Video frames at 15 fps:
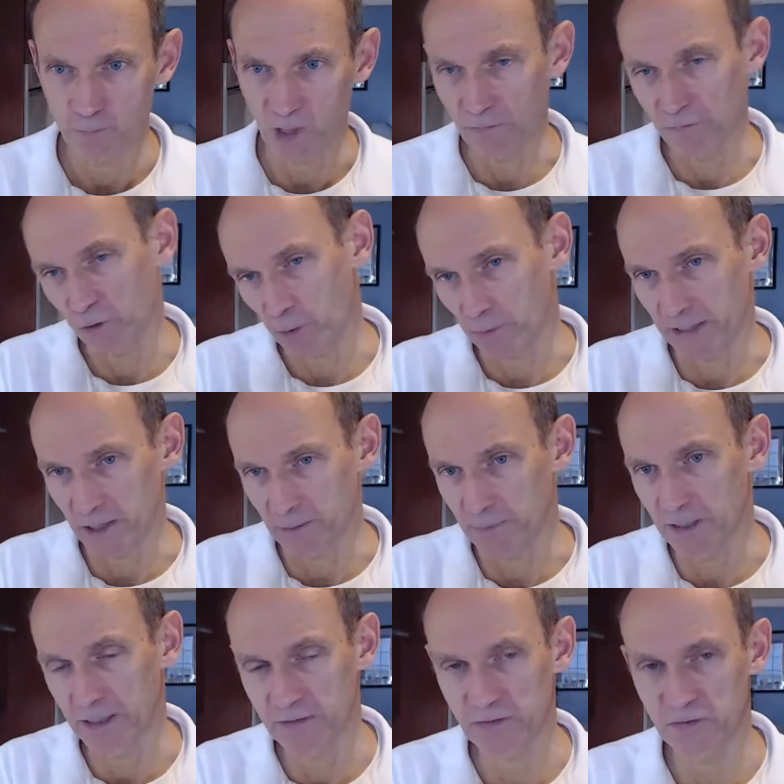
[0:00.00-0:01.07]
If you're on my
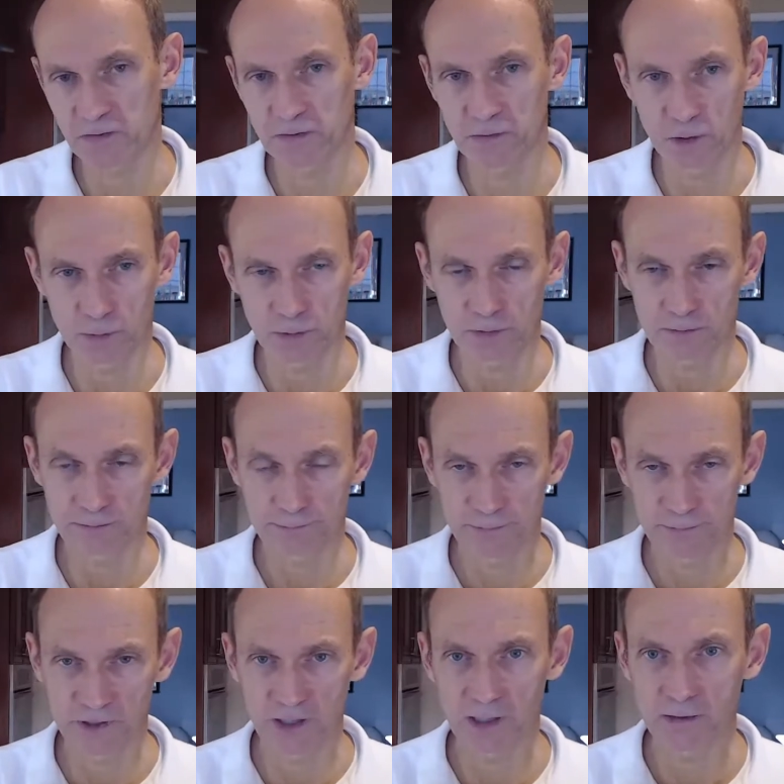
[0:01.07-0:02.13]
email list, you will
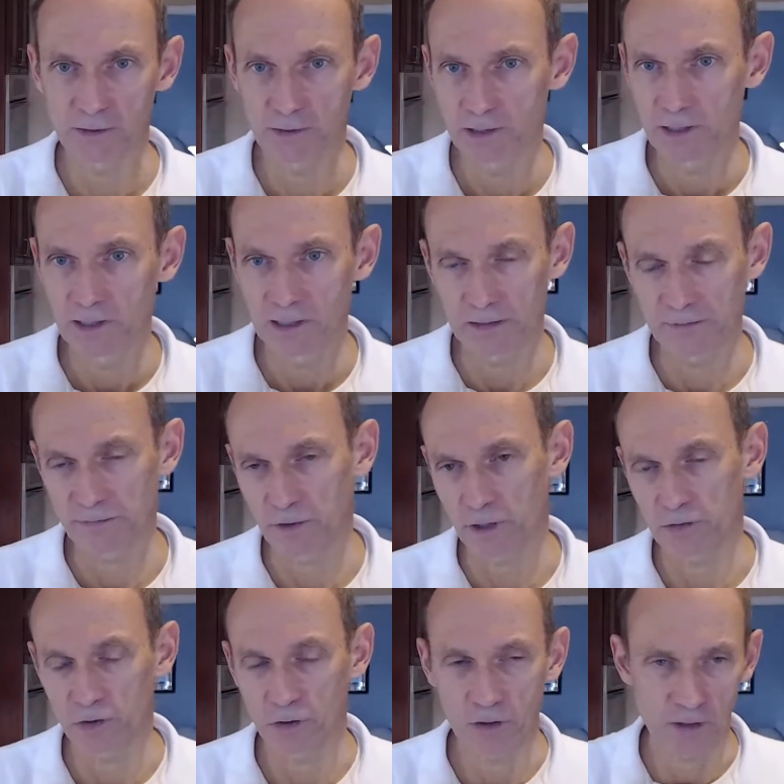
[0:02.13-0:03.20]
see. If
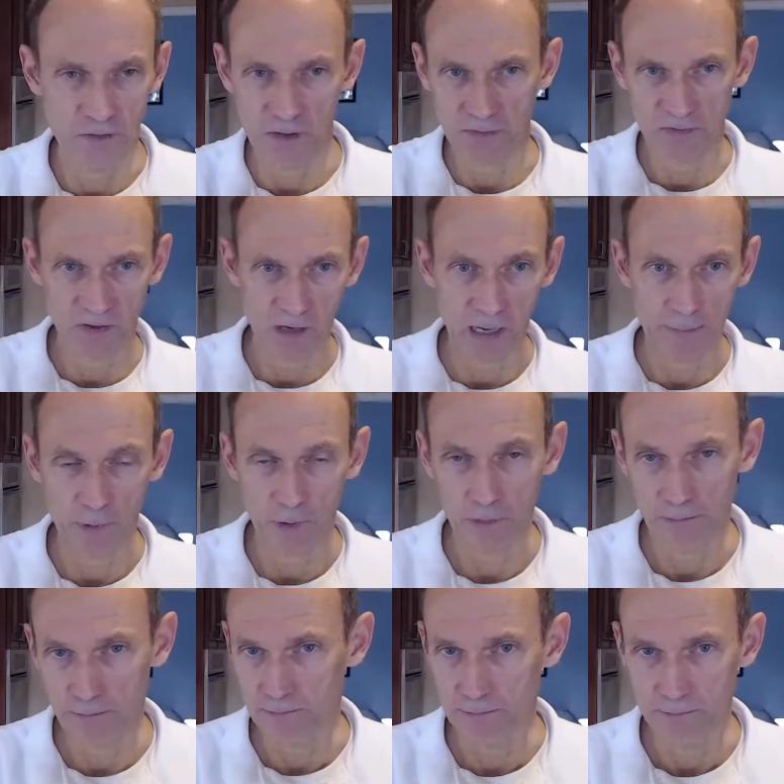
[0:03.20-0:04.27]
not, you can subscribe
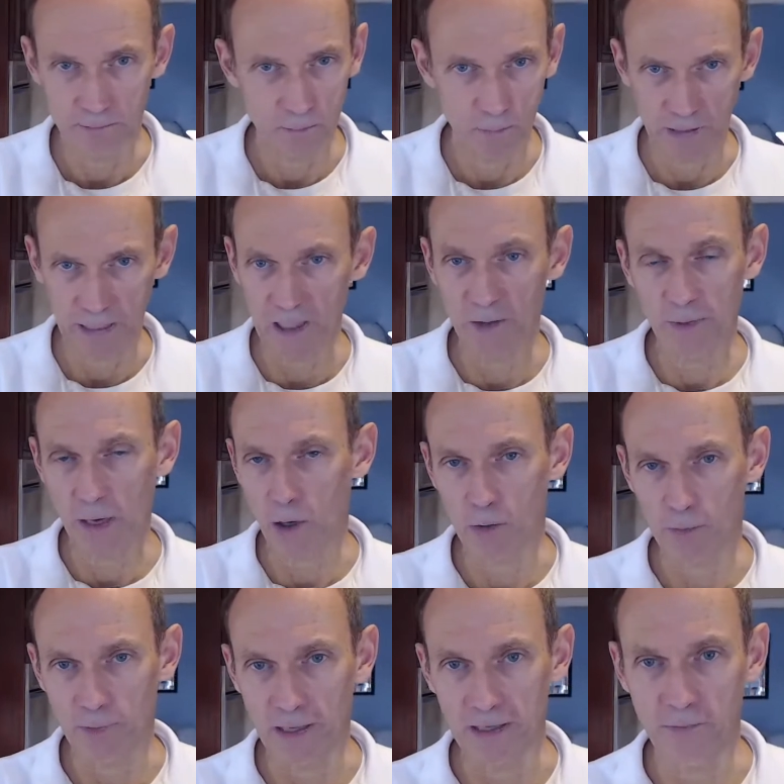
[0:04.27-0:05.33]
on anywhere
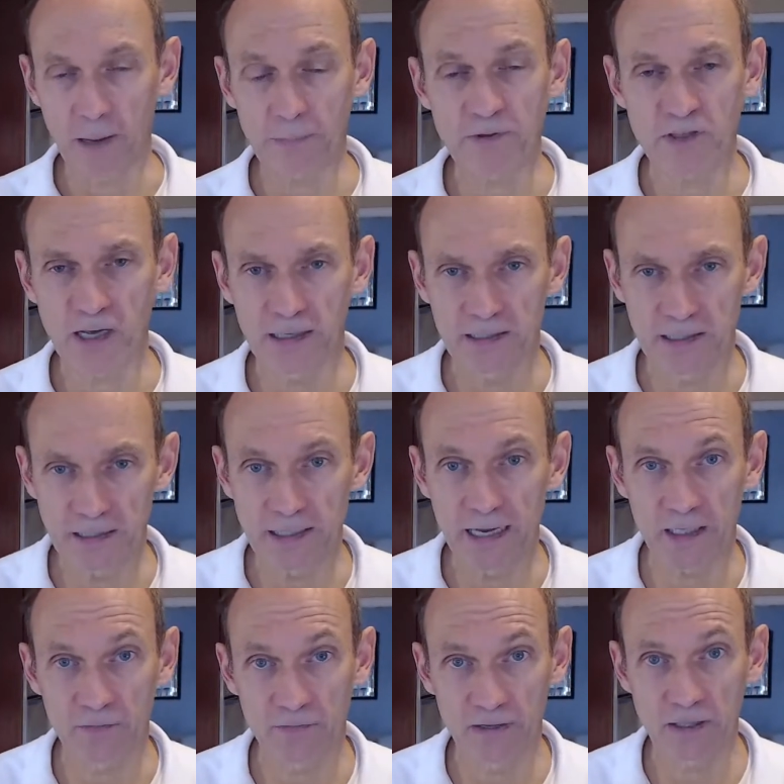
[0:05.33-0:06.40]
on my website,
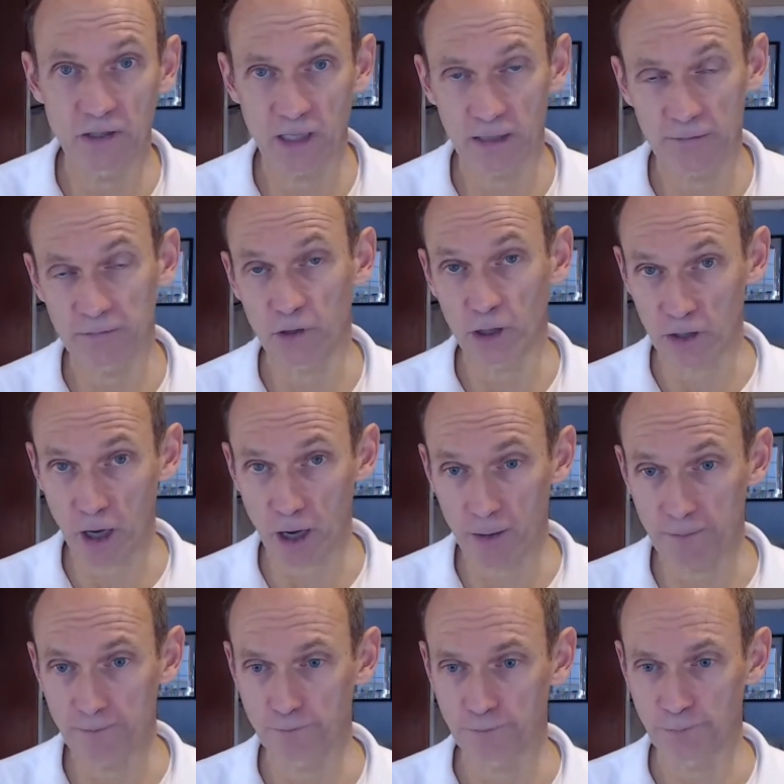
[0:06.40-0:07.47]

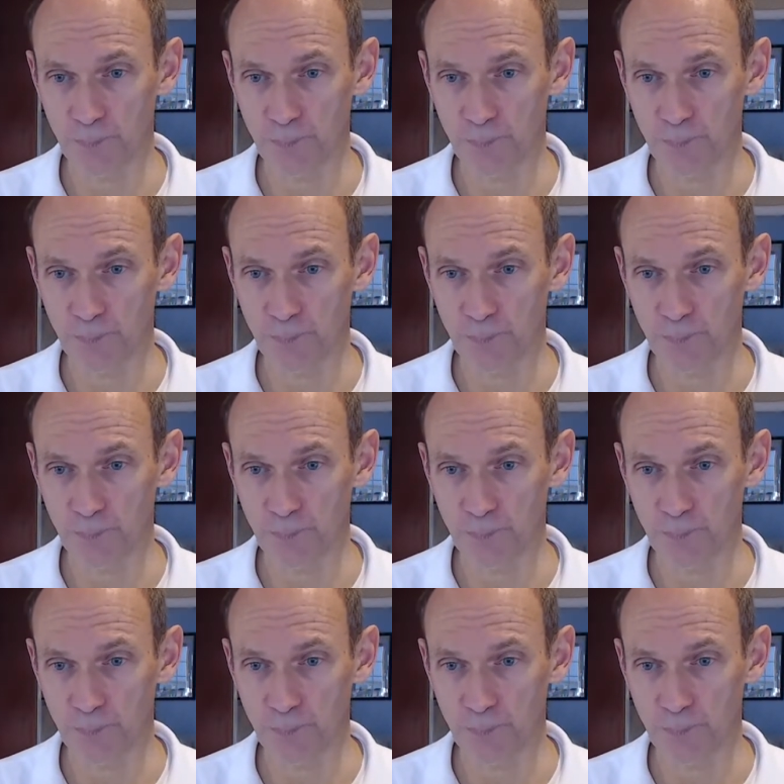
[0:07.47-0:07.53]
eatlikeaveganchef.com.